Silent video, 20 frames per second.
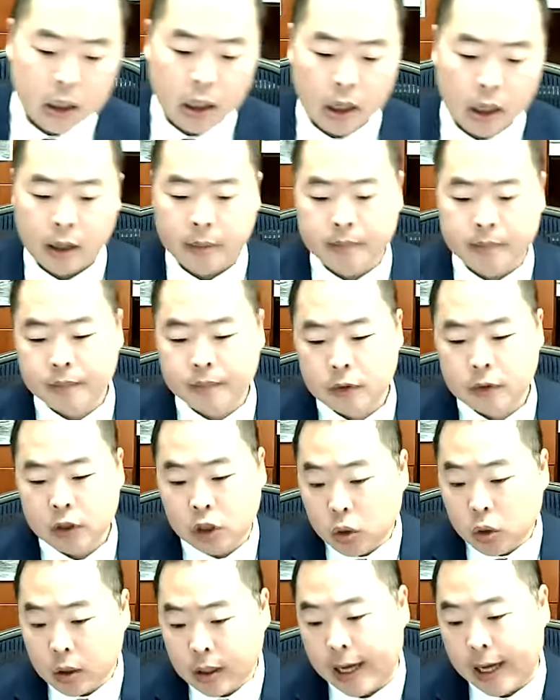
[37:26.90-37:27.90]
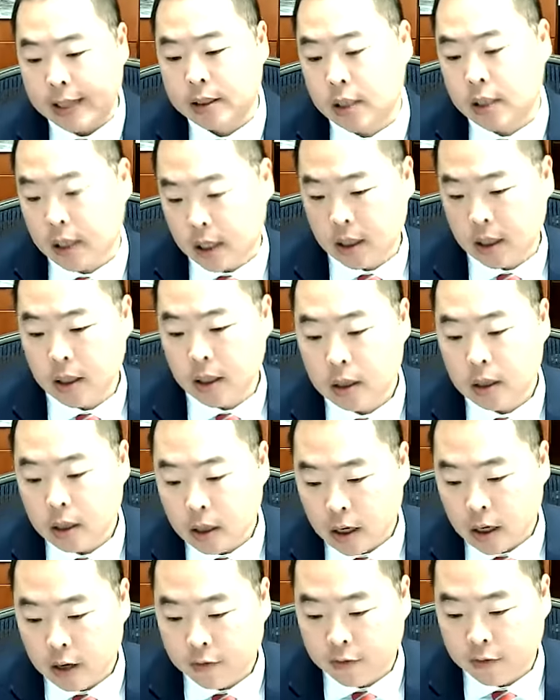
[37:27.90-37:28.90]
to Alaska
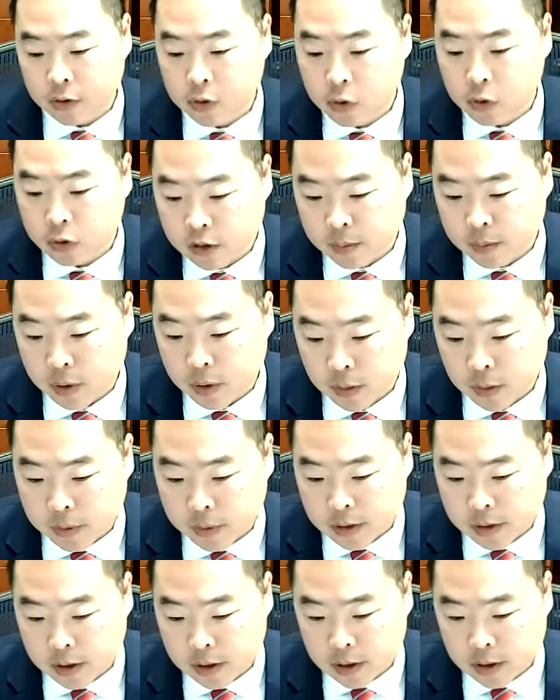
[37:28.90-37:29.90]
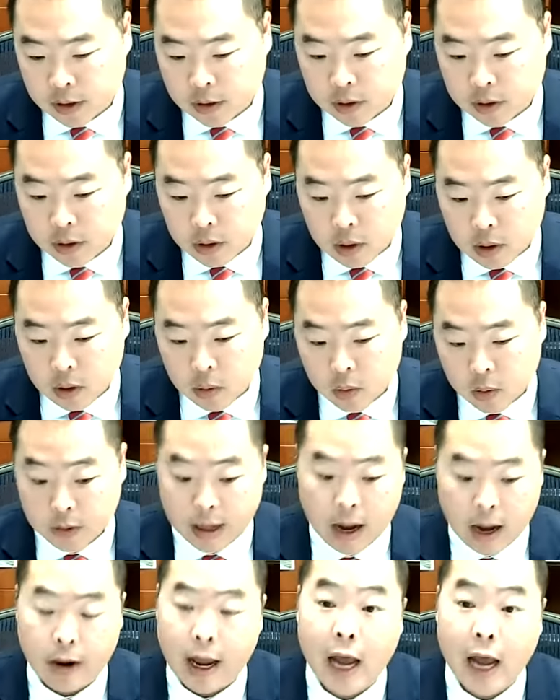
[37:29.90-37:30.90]
for tourist purposes,
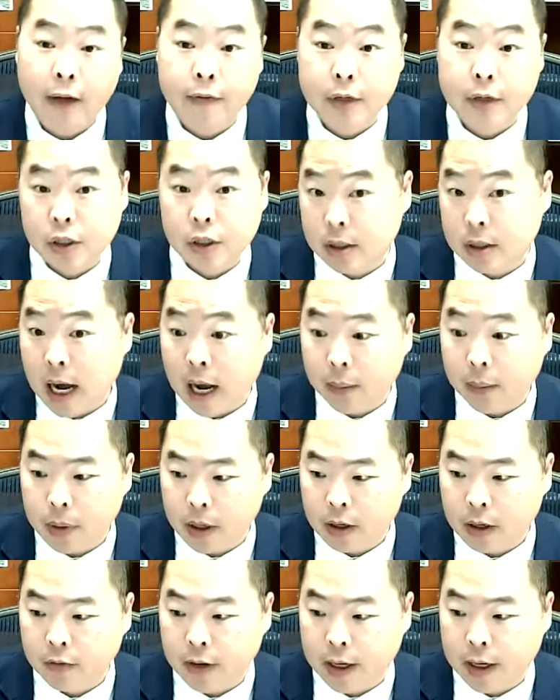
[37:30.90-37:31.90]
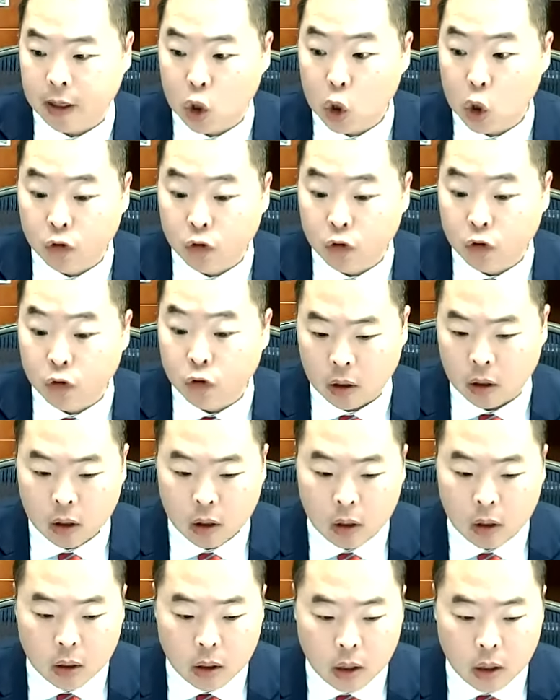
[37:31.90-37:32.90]
without having to stop in Vancouver,
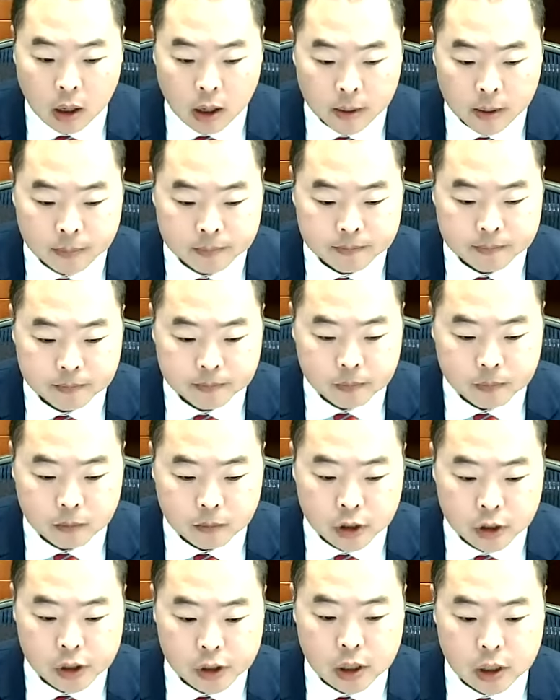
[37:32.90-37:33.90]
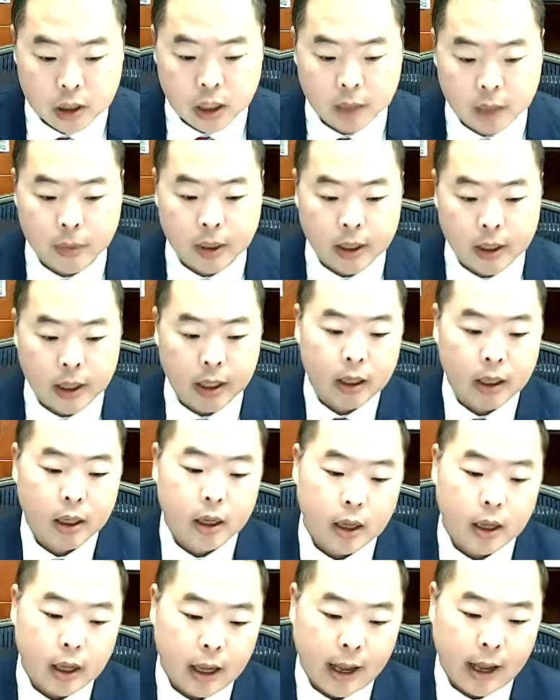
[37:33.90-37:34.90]
British Columbia.
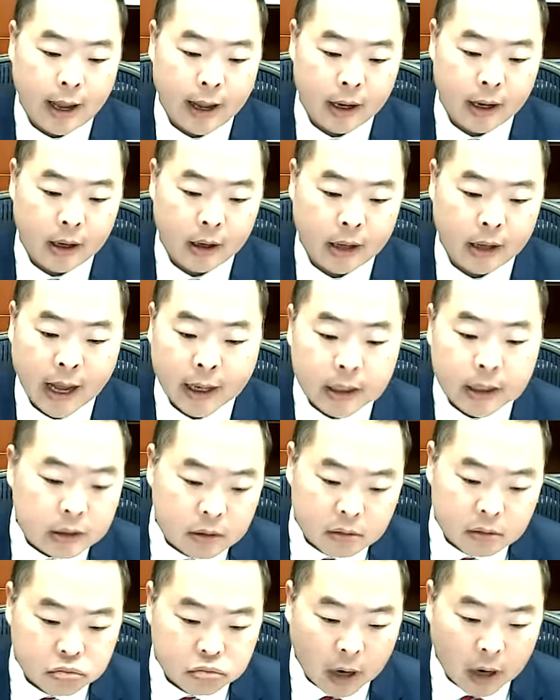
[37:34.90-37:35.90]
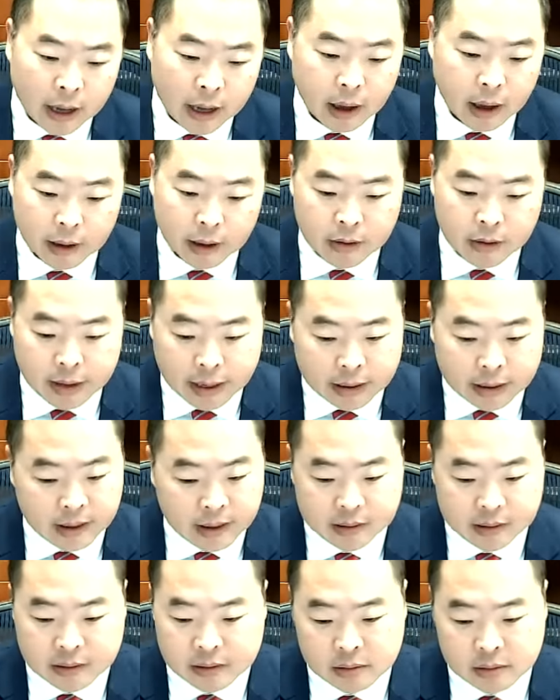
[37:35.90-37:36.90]
And that is, I think
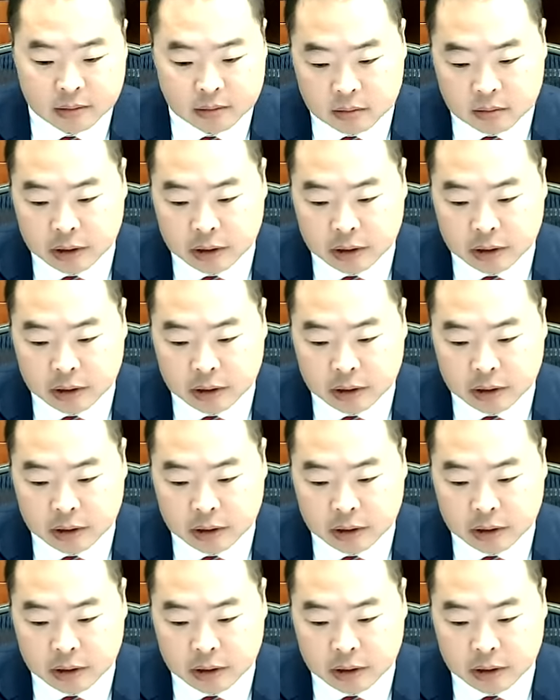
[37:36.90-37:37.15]
that's,